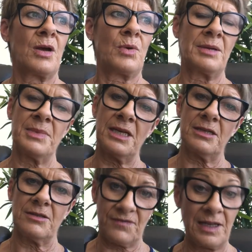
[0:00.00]
one
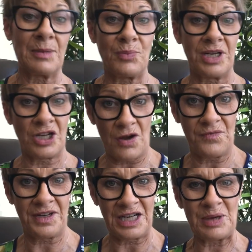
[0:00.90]
minute feeling pretty
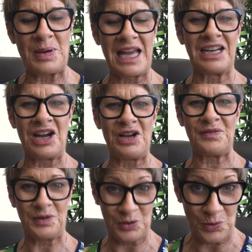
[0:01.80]
confident about
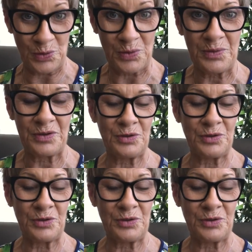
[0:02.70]
life and your,